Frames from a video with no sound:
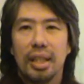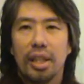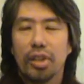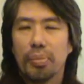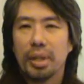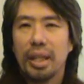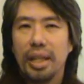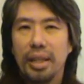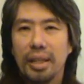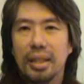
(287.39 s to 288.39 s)

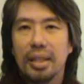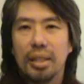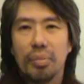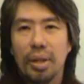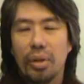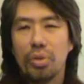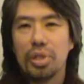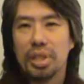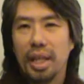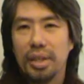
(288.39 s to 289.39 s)
ultimately we lose
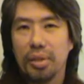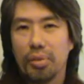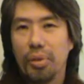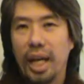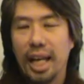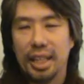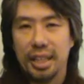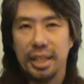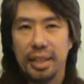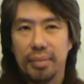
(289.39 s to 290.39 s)
sight of
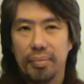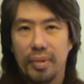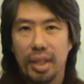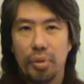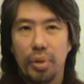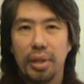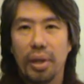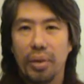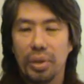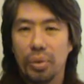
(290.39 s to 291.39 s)
reality and we
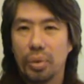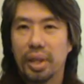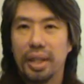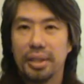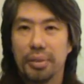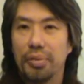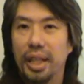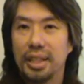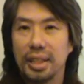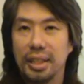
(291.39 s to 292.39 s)
go into all kinds of
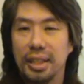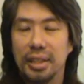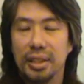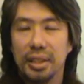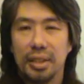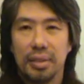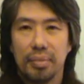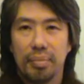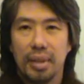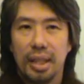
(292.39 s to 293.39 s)
fantasies.
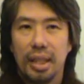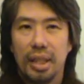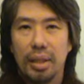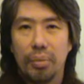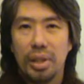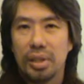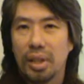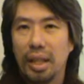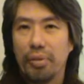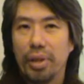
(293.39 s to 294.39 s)
We
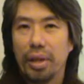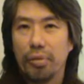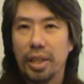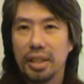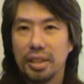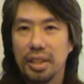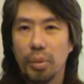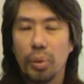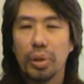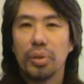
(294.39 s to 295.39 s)
start living in a fantasy
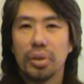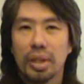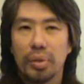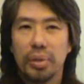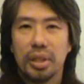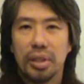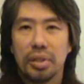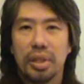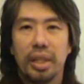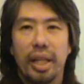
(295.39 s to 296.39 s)
world and we
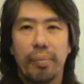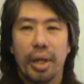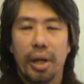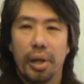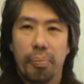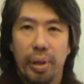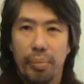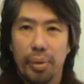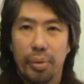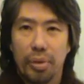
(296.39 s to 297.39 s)
start condemning other
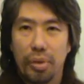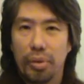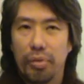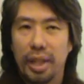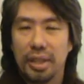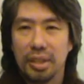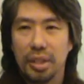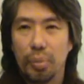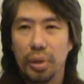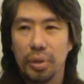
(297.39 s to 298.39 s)
people to a
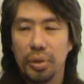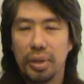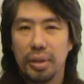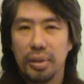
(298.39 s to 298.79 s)
fantasy world.